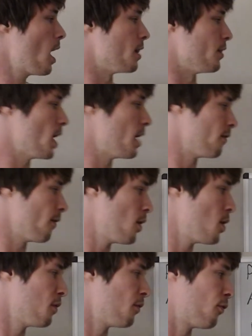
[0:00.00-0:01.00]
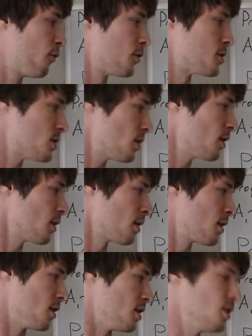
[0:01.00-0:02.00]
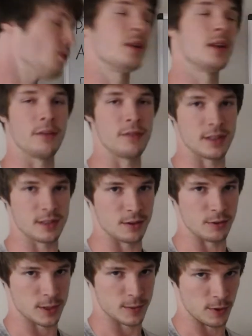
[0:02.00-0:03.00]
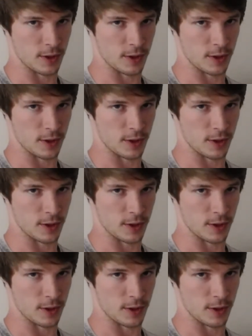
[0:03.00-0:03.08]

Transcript: then for certain the union of these two smooth